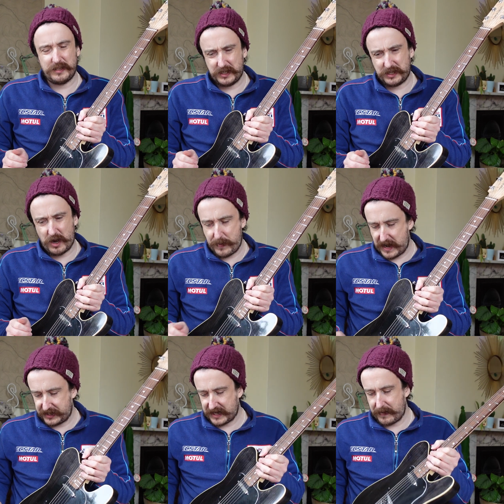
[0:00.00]
sharp
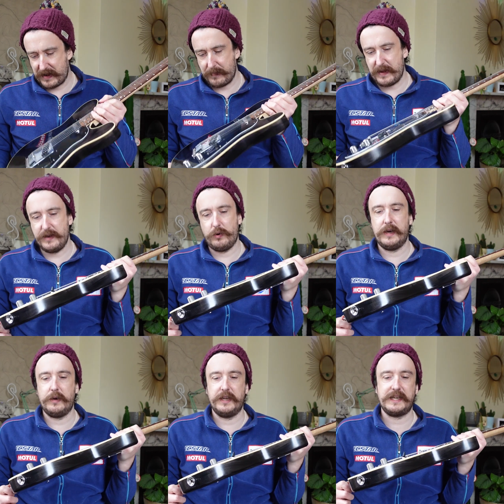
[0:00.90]
edge can be a bit
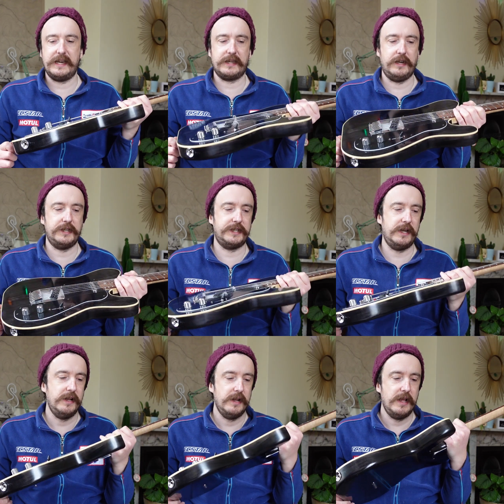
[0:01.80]
annoying on a
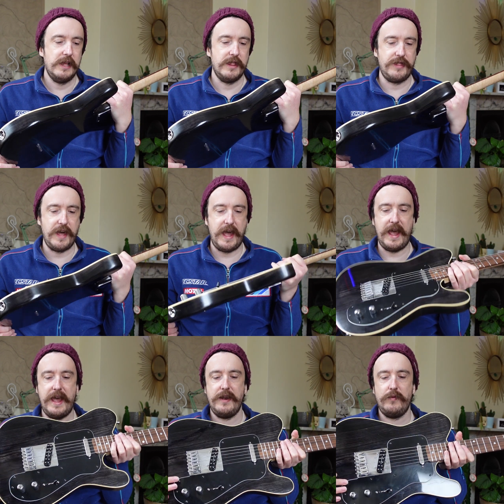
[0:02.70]
Telecaster.
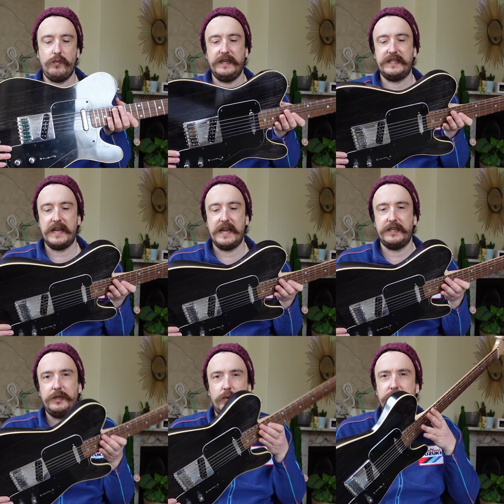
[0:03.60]
Then we said,
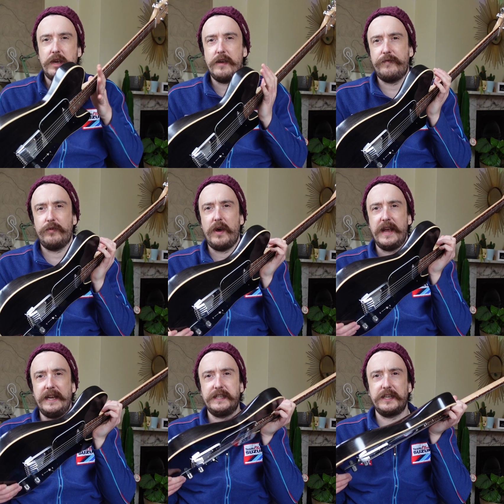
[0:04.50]
do you want to go for
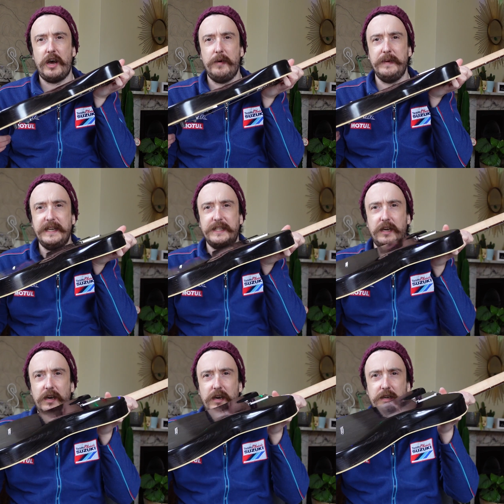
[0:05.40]
a tummy
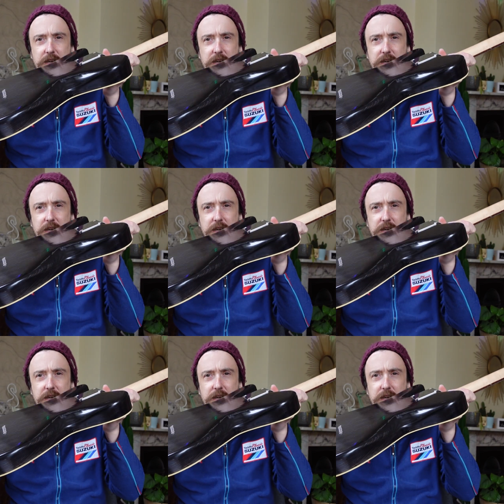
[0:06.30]
tuck